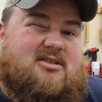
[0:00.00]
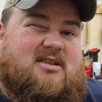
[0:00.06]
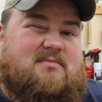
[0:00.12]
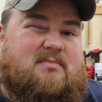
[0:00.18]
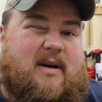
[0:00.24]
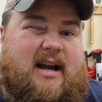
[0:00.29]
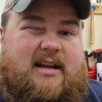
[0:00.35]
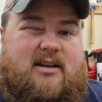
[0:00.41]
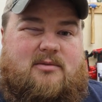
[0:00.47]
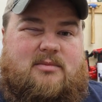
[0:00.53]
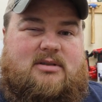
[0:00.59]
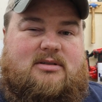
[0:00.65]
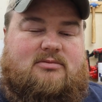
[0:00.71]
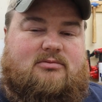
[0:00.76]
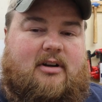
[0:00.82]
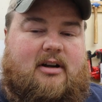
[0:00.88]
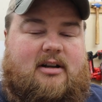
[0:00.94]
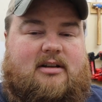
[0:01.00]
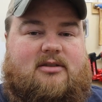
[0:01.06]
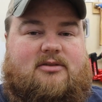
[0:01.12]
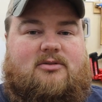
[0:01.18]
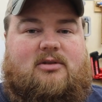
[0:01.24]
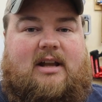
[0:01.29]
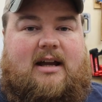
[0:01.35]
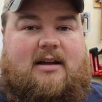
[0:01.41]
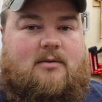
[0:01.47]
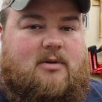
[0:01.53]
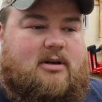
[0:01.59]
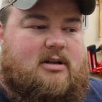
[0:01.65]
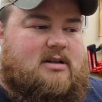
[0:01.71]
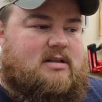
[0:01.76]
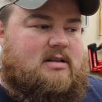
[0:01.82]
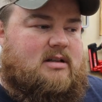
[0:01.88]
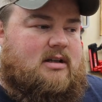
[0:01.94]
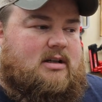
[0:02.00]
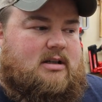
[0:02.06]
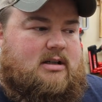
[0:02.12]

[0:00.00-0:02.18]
just buying them, running it through LightBurn.